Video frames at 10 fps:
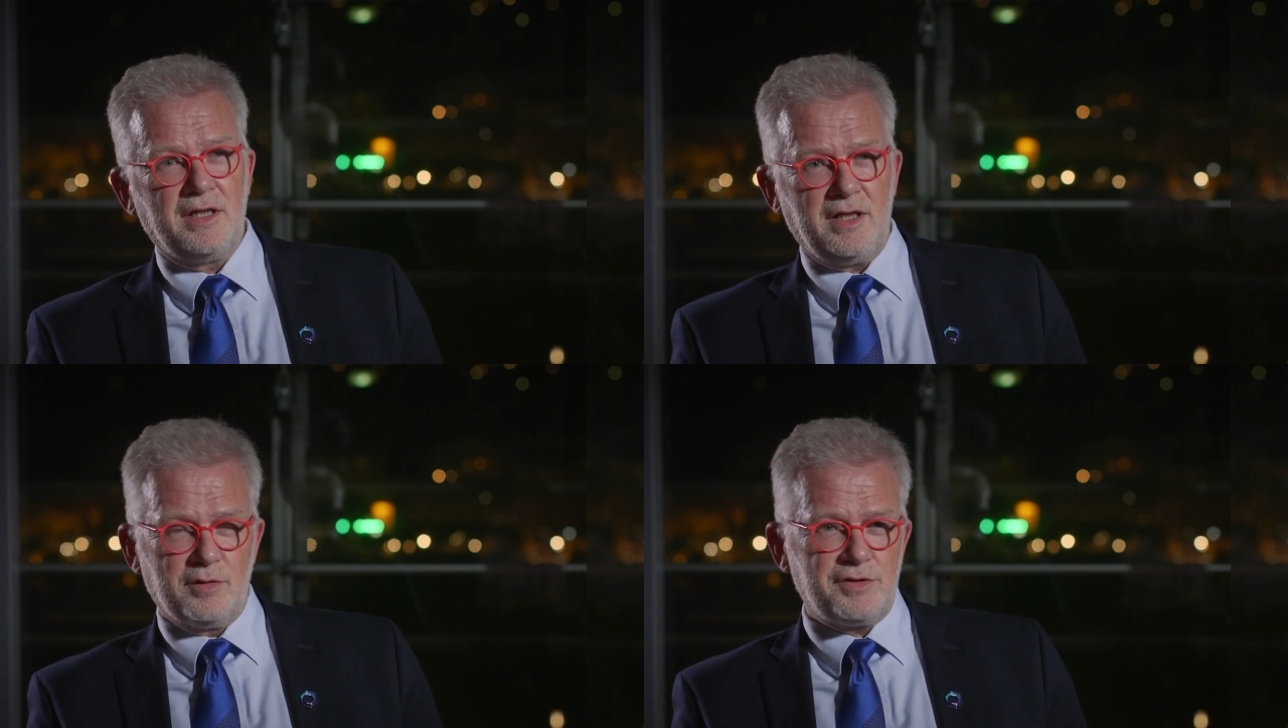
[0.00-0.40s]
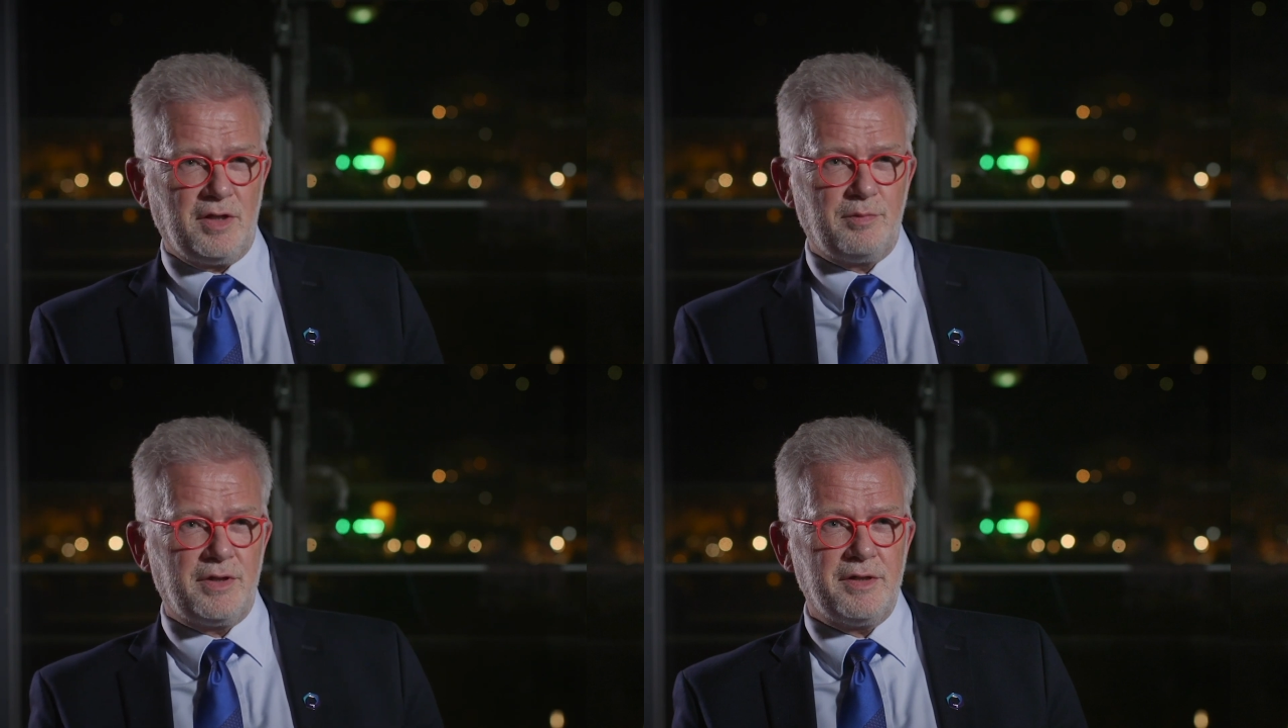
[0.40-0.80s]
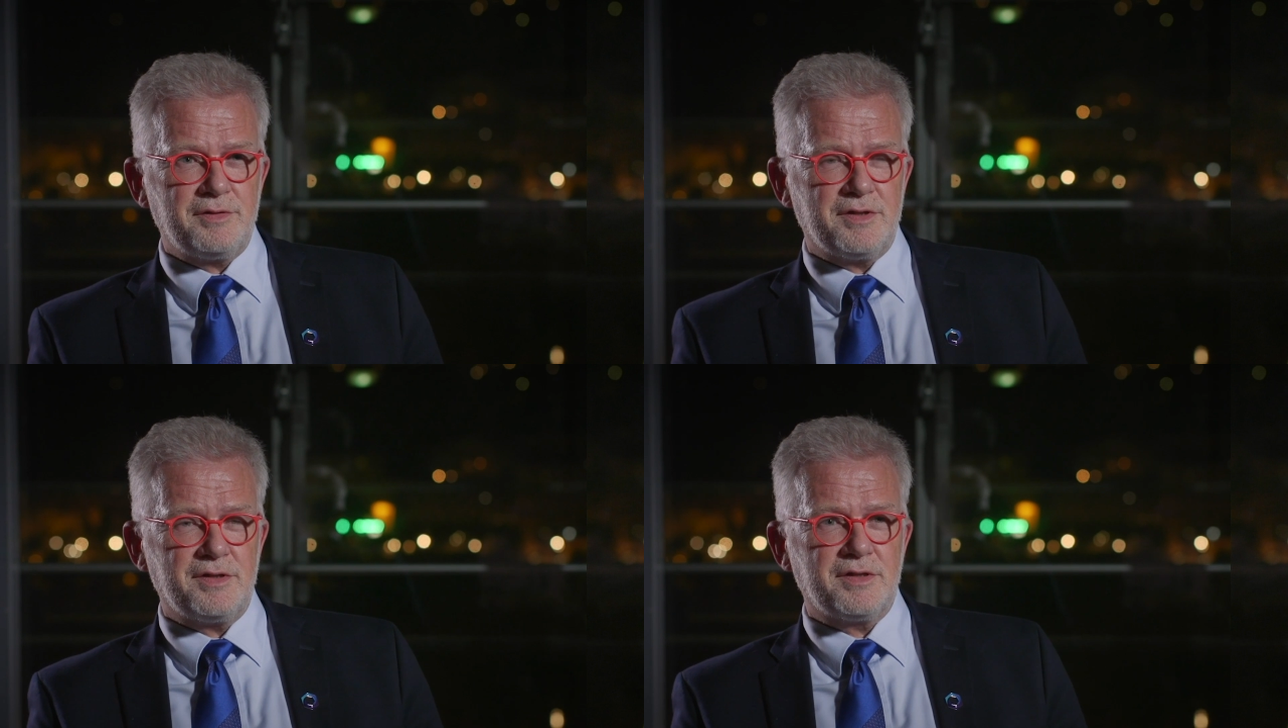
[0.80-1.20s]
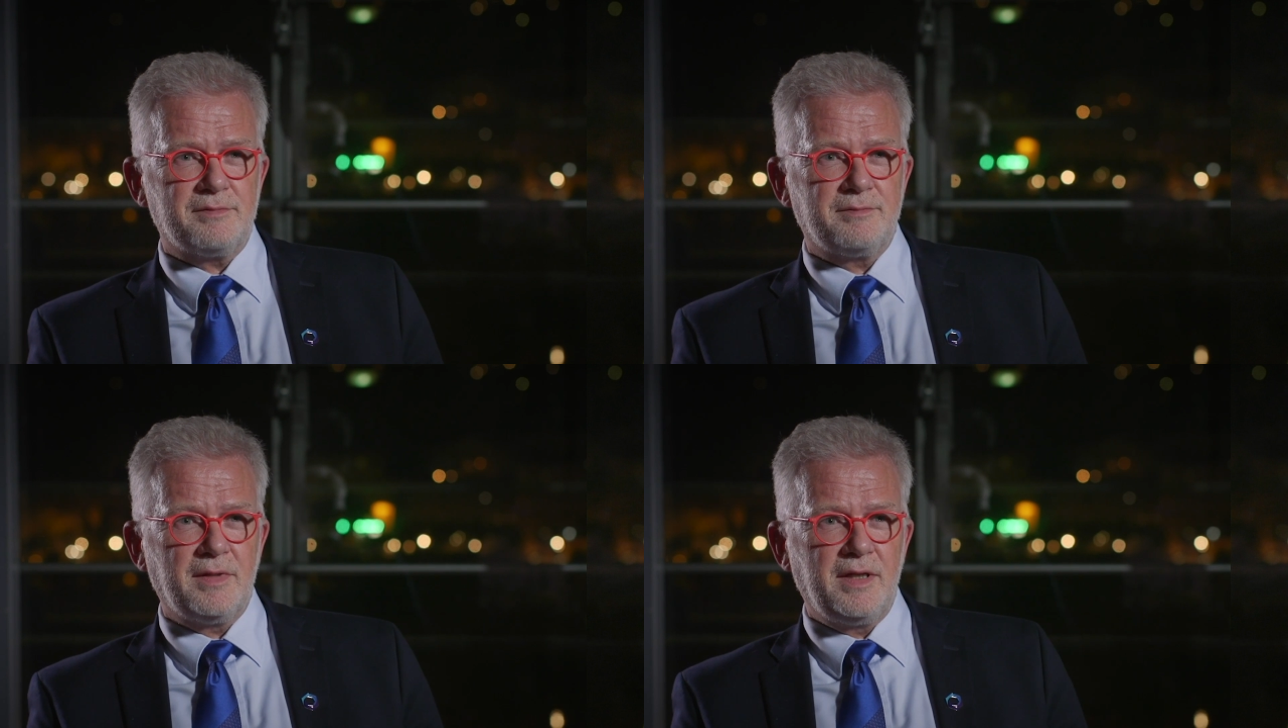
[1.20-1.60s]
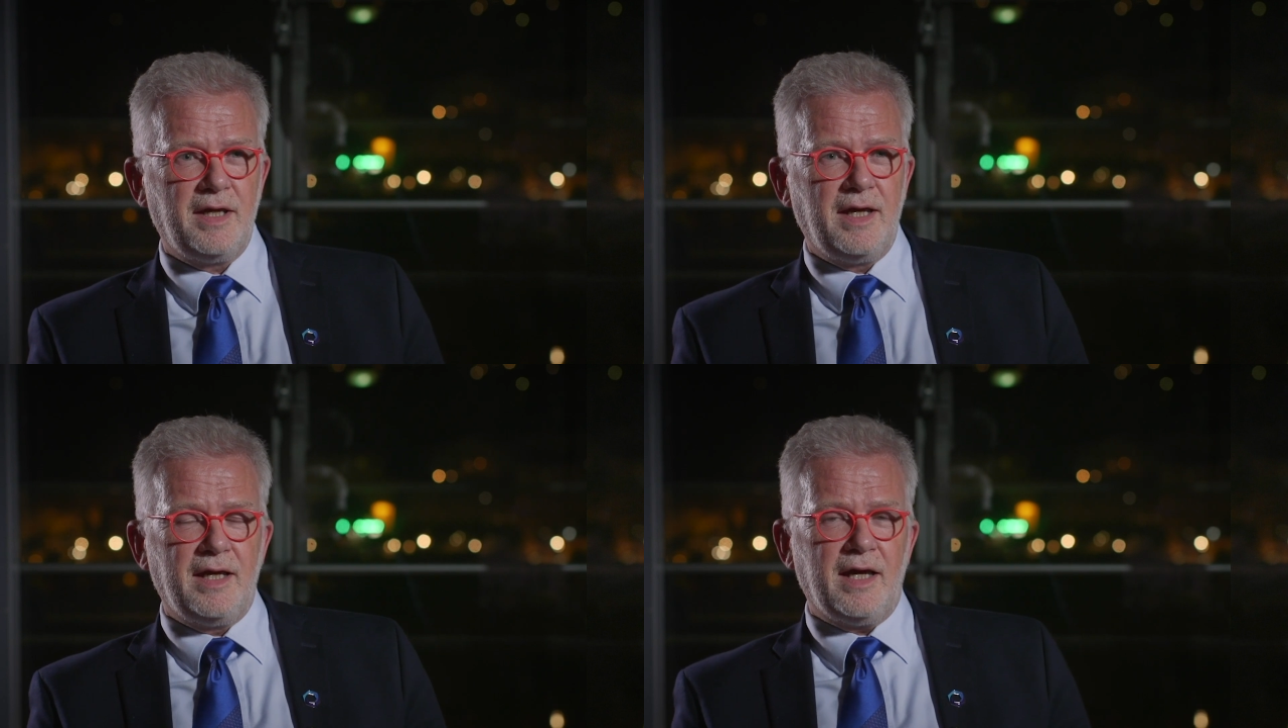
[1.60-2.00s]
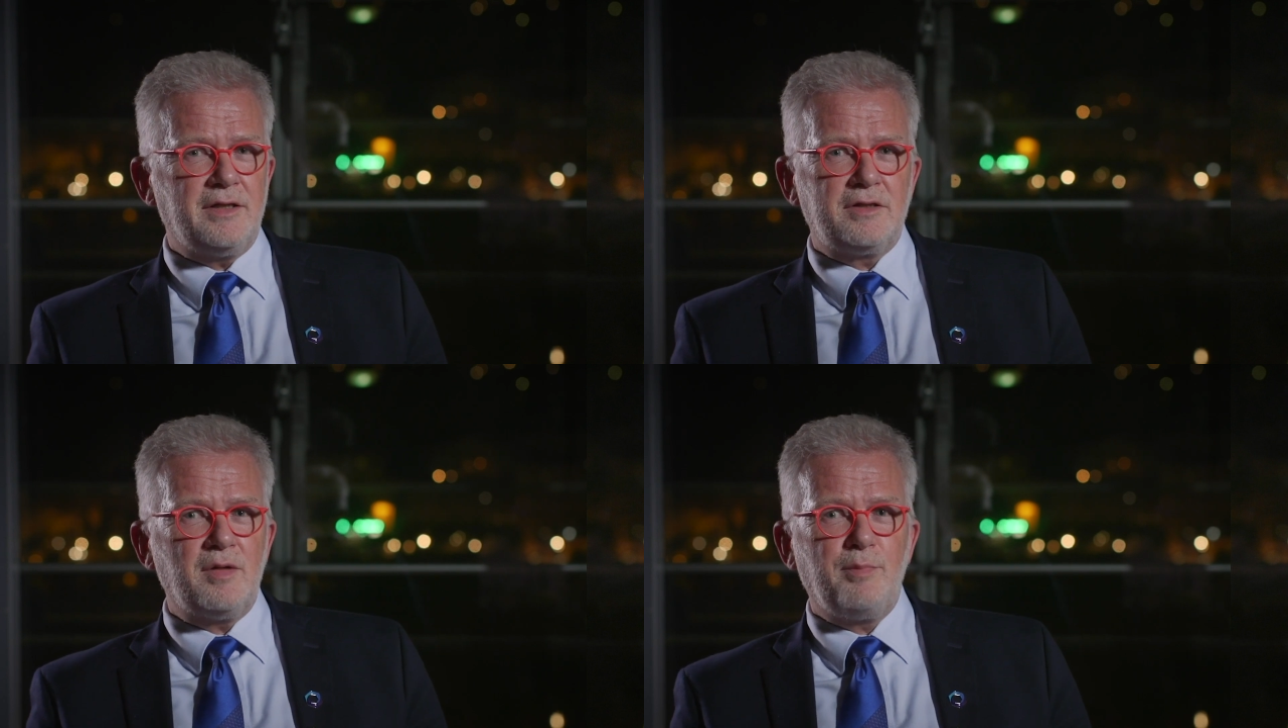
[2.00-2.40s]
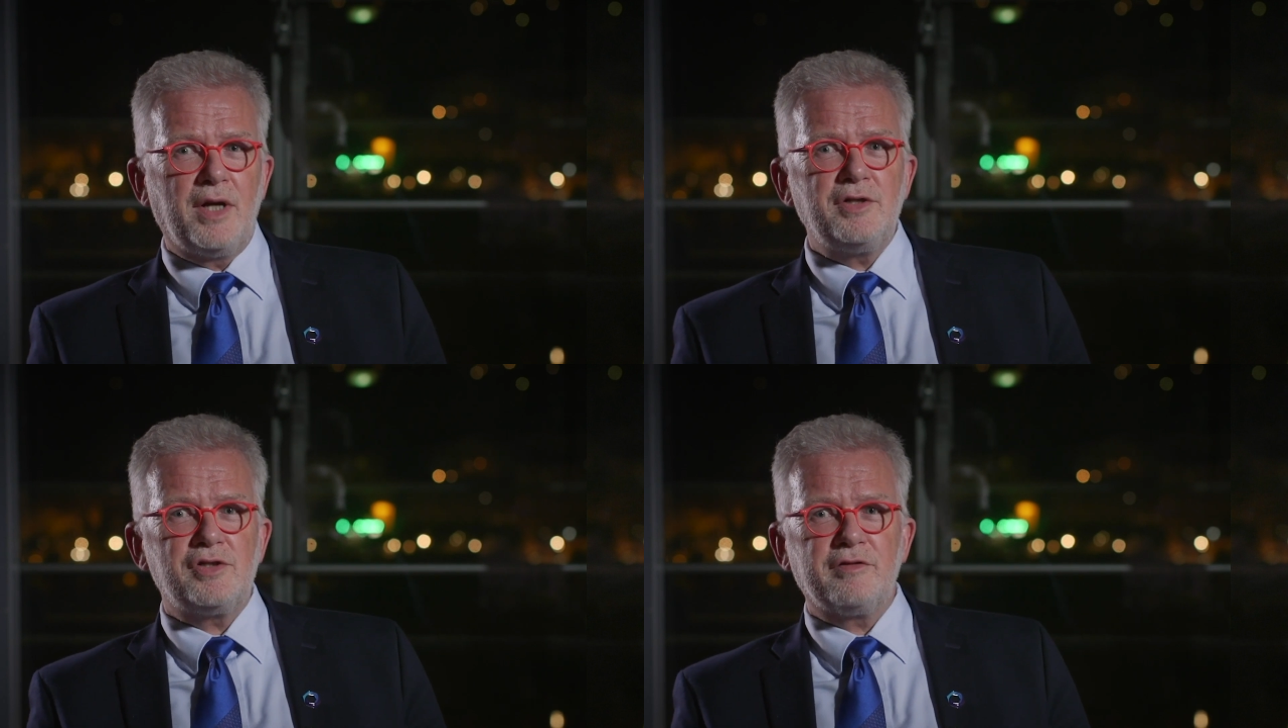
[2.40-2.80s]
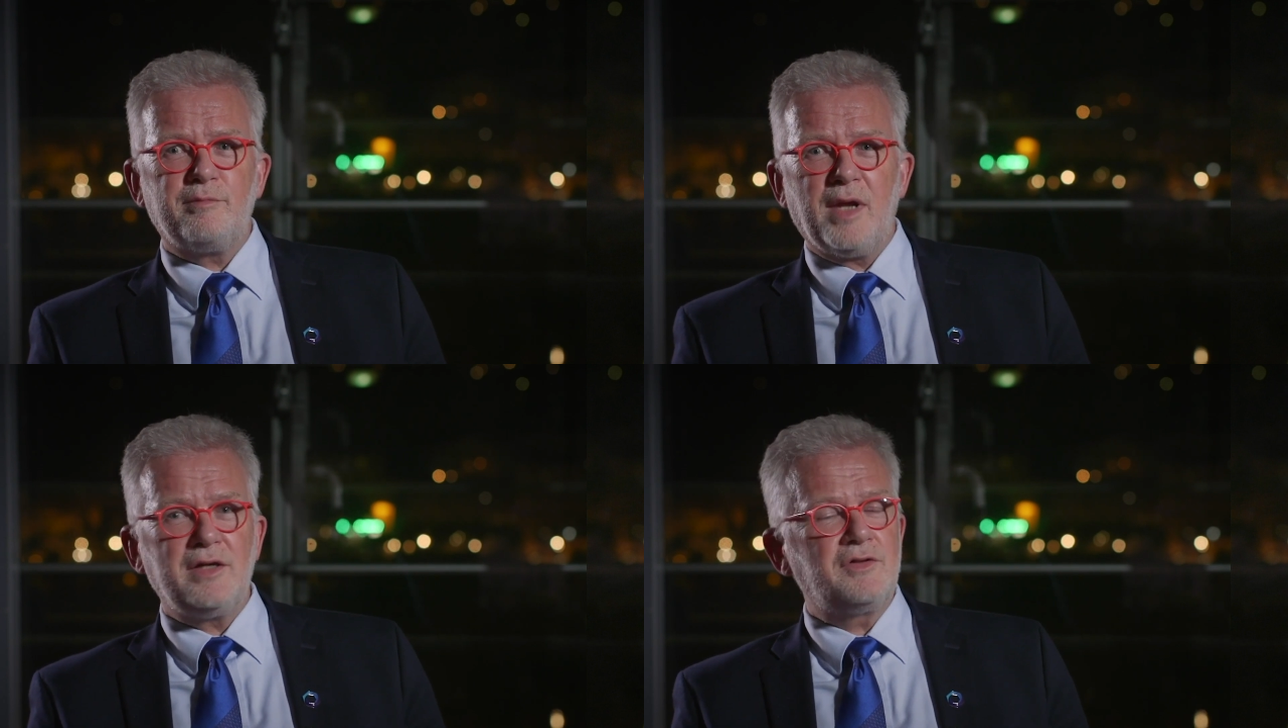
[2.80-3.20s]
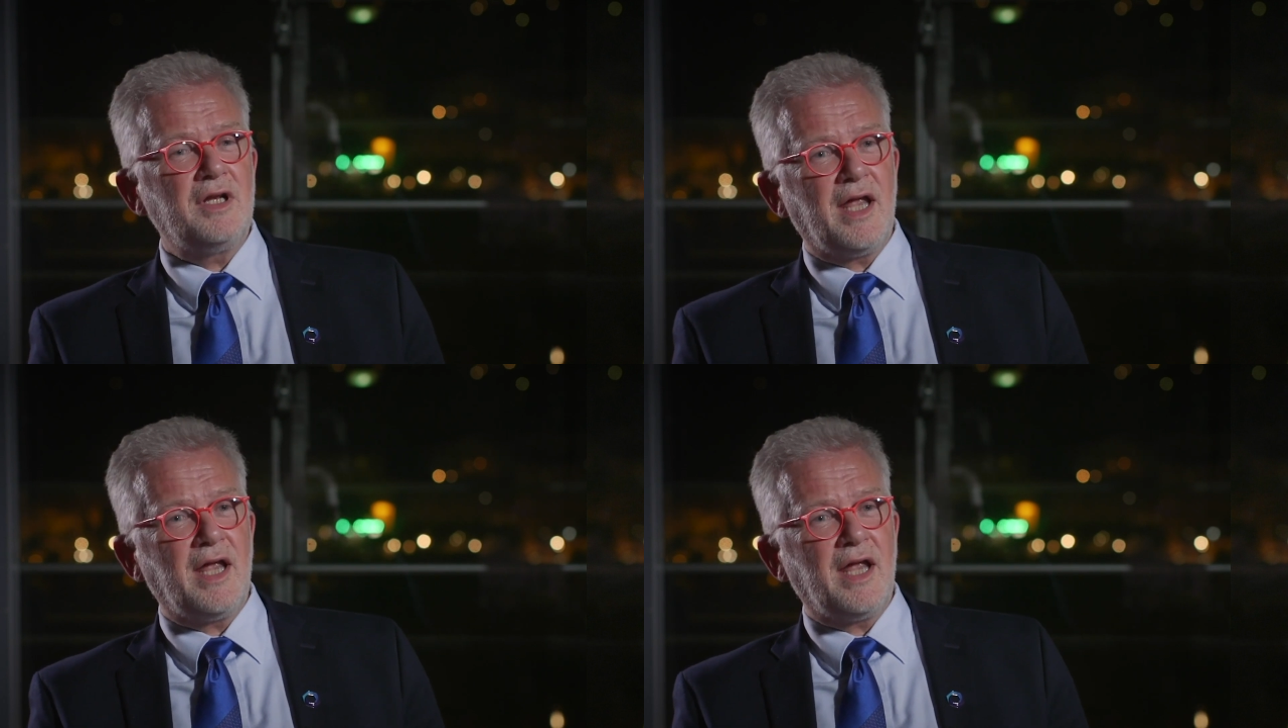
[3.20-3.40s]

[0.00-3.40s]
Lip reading: in osteoporosis. And there are a bunch of plenary